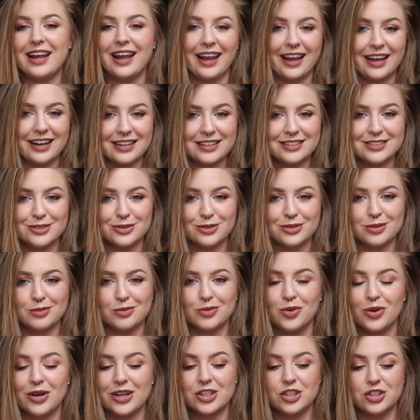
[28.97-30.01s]
and answer
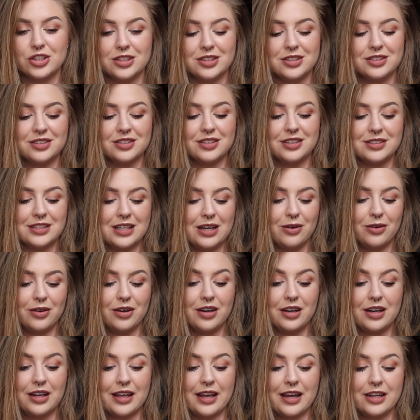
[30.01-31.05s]
some questions because I don't
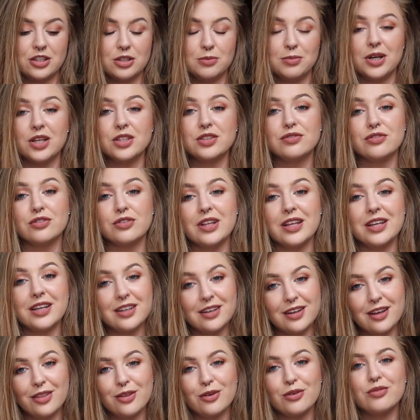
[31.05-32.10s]
gotta catch a bus for like
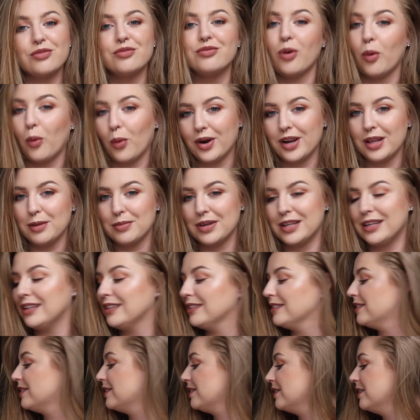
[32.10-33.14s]
another 40
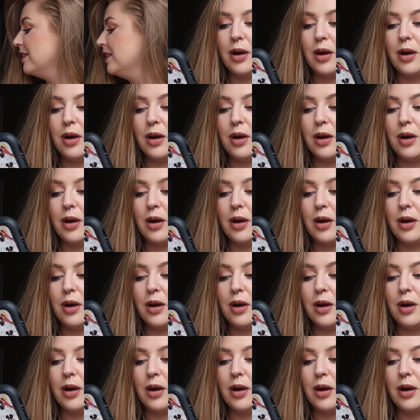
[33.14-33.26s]
minutes.